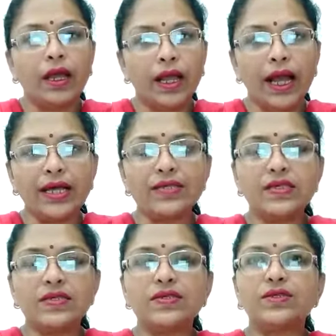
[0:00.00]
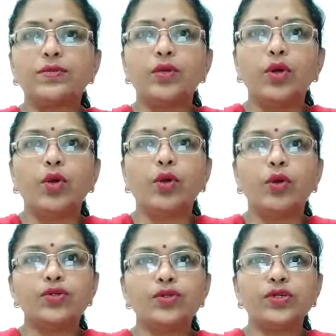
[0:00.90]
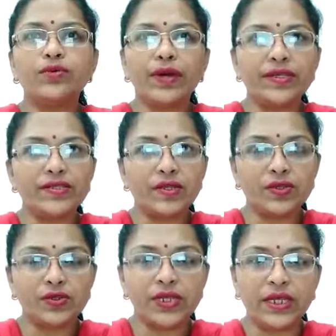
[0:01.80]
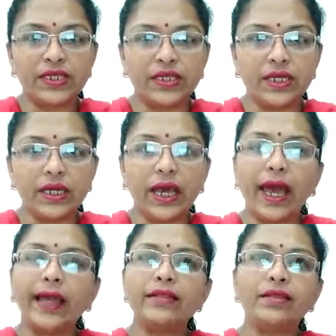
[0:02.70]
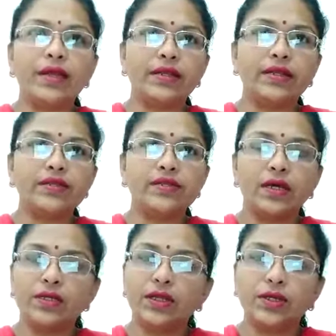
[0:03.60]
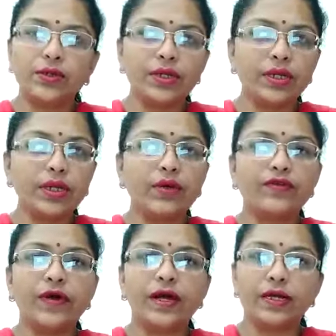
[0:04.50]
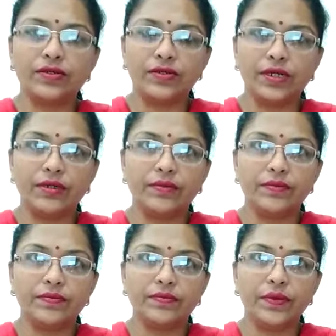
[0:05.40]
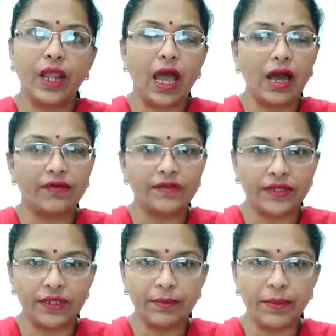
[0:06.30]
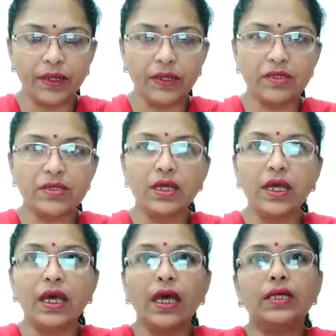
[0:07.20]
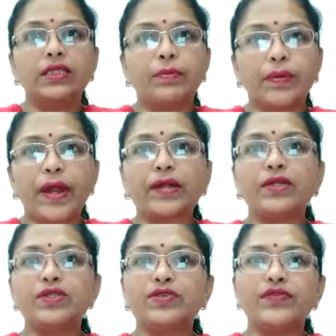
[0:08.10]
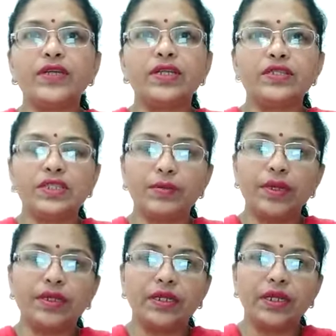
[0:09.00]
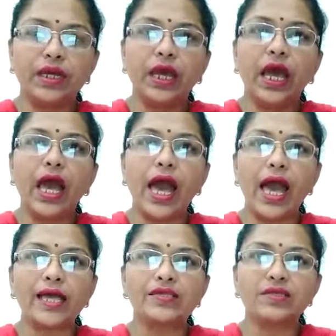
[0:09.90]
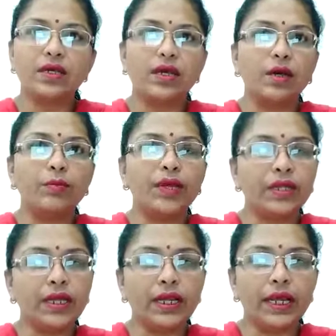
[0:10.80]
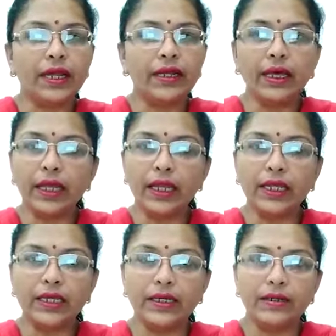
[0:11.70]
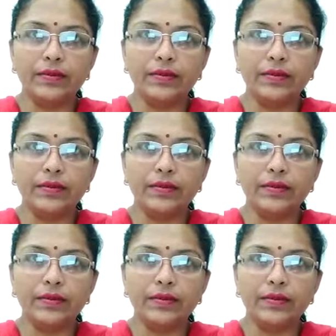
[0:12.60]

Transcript: Caste system also divides the society and threatens the unity of our country. After independence, the practice of untouchability has been declared illegal.